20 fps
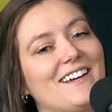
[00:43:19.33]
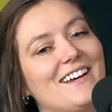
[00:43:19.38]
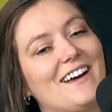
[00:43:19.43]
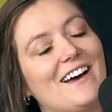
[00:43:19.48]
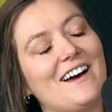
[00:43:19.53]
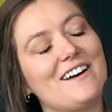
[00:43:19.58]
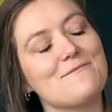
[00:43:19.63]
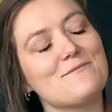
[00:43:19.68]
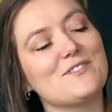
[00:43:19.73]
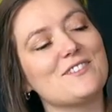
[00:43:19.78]

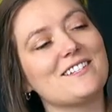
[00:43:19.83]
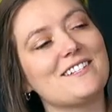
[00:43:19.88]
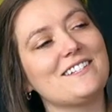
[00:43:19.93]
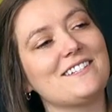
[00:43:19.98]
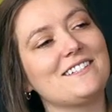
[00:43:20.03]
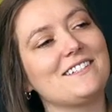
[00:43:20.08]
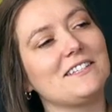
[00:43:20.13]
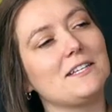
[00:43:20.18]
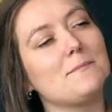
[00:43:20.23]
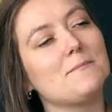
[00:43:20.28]
I'm just gonna
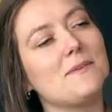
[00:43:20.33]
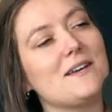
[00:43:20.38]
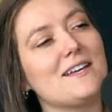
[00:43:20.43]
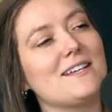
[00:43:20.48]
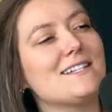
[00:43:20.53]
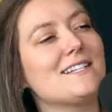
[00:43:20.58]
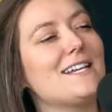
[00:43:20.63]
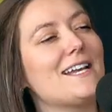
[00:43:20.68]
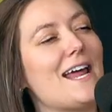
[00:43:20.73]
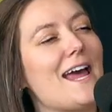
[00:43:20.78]
sleep
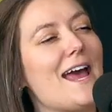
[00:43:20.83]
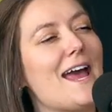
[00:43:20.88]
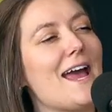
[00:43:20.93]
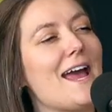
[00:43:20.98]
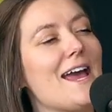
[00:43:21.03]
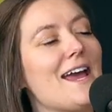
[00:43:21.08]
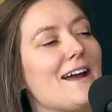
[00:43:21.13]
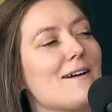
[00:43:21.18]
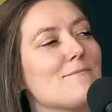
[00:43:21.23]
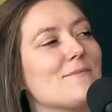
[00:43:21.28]
in
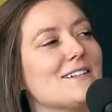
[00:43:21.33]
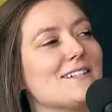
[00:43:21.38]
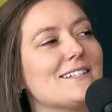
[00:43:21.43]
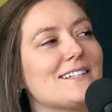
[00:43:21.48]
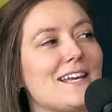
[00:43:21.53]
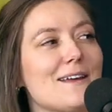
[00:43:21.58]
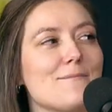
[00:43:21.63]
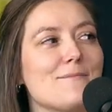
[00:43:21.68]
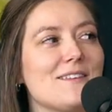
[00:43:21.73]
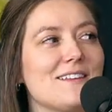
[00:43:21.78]
today. I'm gonna
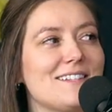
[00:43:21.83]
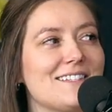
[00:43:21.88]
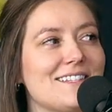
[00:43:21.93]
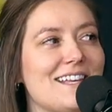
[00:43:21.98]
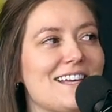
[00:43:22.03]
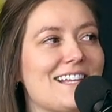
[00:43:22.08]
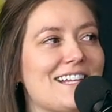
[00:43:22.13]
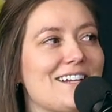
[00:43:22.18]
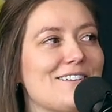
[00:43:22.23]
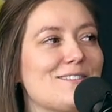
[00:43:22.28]
skip this
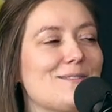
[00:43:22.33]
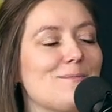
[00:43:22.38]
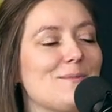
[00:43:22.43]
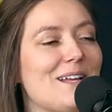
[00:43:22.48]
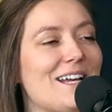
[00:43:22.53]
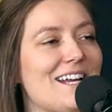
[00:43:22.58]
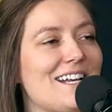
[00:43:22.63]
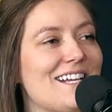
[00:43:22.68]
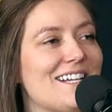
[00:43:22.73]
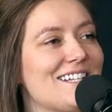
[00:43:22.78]
thing that I was
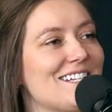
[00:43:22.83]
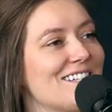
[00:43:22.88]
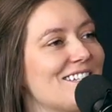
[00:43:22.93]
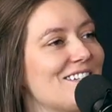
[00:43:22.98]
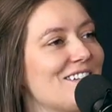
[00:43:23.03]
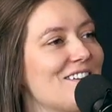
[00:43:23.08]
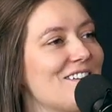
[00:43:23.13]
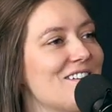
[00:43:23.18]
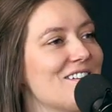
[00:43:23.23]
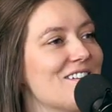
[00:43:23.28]
planning to
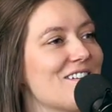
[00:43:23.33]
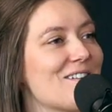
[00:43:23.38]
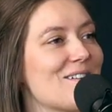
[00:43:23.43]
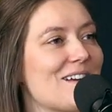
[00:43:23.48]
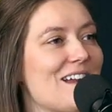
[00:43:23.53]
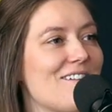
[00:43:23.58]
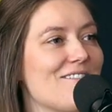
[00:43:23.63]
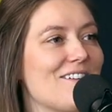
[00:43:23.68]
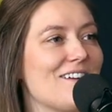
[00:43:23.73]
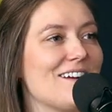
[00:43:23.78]
do or
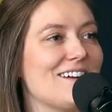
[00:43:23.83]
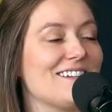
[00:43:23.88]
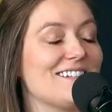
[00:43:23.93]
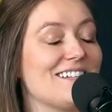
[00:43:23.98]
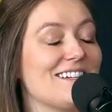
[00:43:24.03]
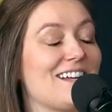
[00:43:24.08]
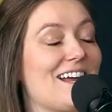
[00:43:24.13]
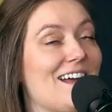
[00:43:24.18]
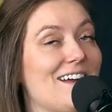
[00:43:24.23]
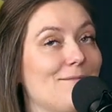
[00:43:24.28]
whatever. It's
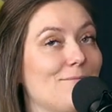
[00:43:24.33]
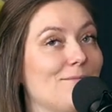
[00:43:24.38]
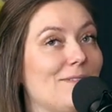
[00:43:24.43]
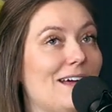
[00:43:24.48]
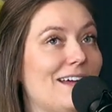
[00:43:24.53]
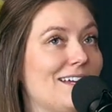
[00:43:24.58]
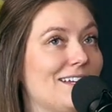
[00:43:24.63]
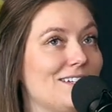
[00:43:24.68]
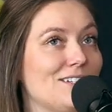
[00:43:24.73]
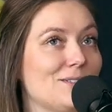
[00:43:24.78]
like
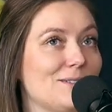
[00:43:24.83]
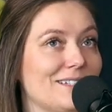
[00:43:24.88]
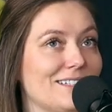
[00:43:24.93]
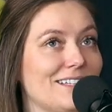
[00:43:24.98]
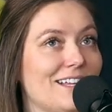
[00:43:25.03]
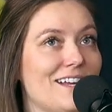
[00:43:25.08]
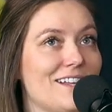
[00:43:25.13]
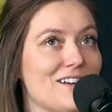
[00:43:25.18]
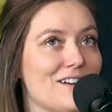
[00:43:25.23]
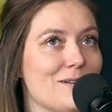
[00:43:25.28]
I can do it
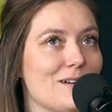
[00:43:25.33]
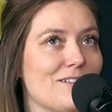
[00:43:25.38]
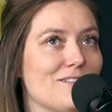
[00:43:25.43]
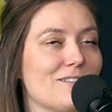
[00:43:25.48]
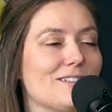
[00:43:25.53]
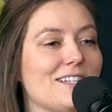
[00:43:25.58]
later or whatever.